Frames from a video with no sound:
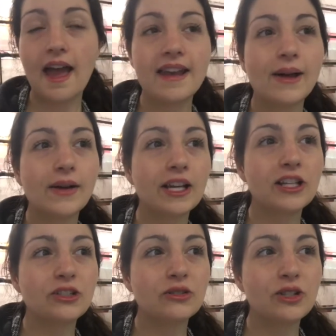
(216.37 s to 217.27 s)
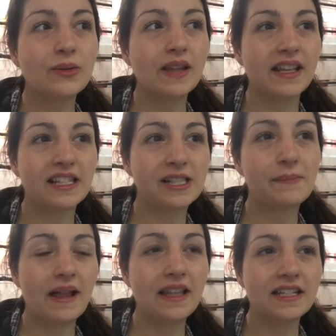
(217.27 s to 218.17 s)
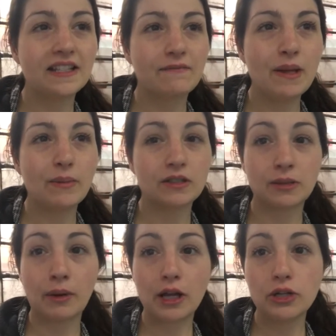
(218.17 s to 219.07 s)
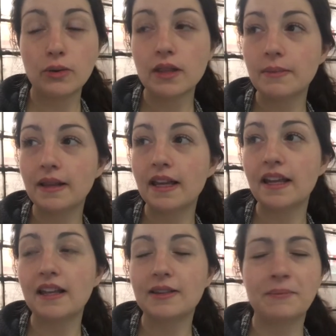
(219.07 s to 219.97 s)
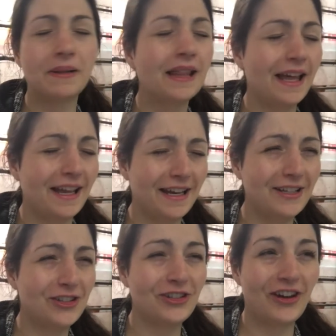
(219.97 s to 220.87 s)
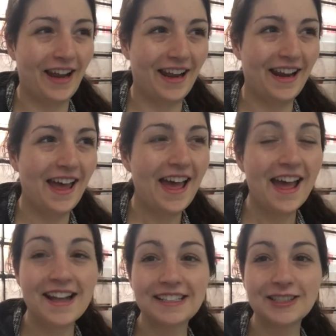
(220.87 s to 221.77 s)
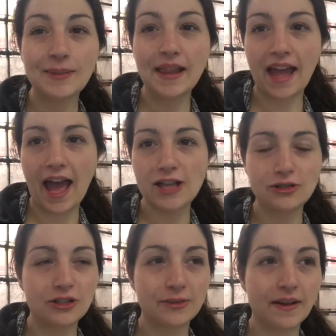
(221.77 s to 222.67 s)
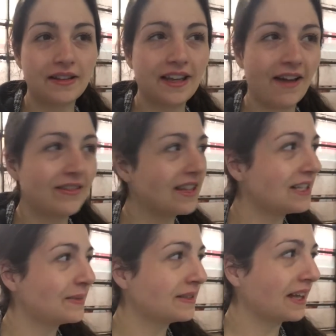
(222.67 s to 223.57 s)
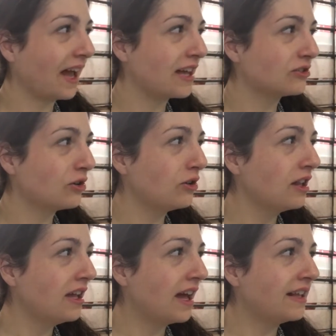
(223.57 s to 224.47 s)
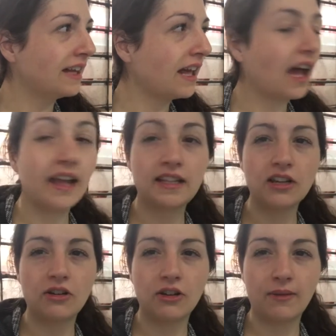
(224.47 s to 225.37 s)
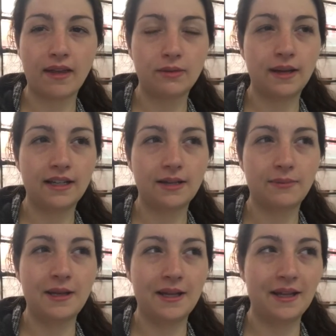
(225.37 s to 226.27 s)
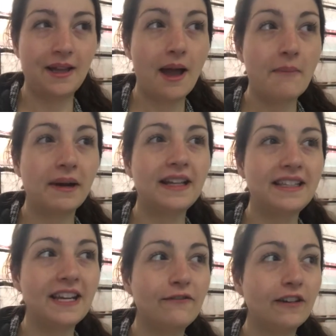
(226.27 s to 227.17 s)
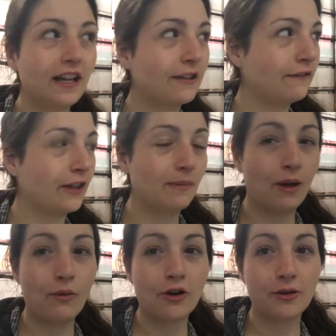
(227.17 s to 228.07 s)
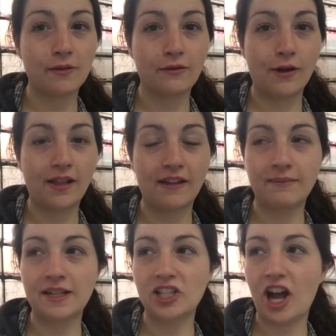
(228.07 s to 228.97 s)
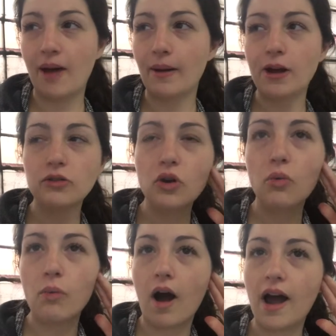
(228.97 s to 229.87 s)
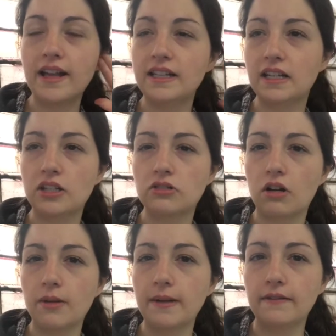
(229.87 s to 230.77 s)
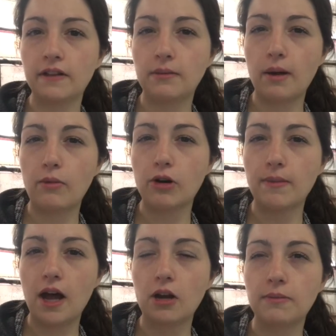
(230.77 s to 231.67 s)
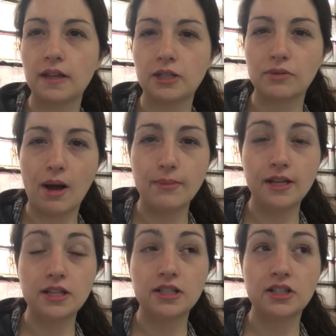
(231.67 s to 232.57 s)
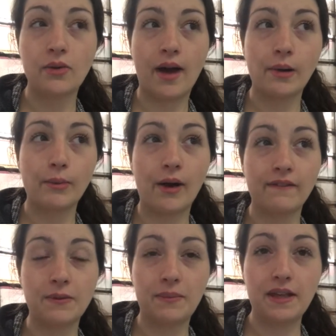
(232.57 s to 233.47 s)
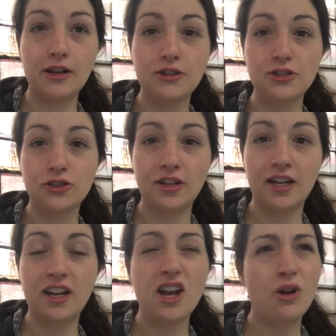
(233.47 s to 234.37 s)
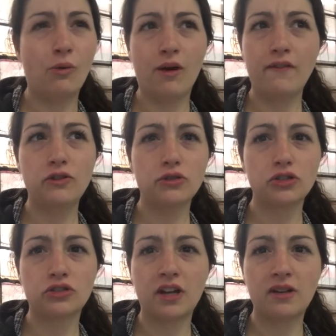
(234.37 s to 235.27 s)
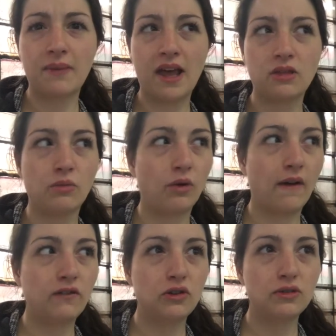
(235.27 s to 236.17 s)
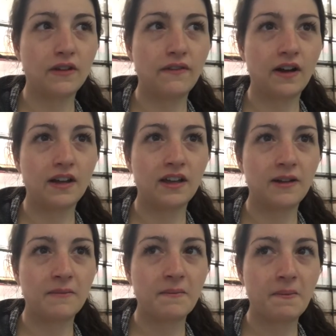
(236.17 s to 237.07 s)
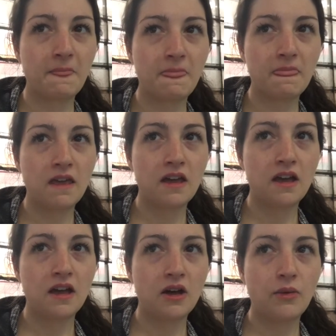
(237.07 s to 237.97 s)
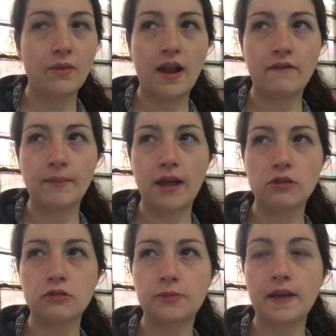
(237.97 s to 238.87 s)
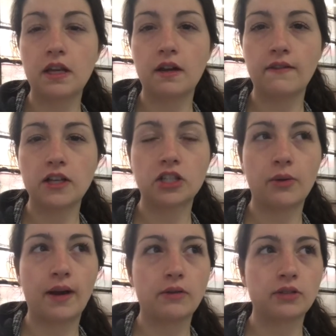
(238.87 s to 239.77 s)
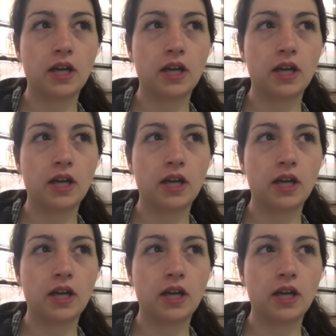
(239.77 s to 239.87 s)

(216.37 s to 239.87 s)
And now I get to go deal with, like, the smelliness of people, because I'm probably going to go on the train, and it's going to smell like asshole, because apparently everything smells like asshole. And I did go to the bathroom, I did pee, but I did forget to fill up my water before I left my job. I don't know why it didn't dawn on me to fill up my water bottle, but that's probably good, because now I won't have to pee on the train, won't have to use a train bathroom, won't have to use a fucking whatever bathroom. Speaking of yesterday, when I was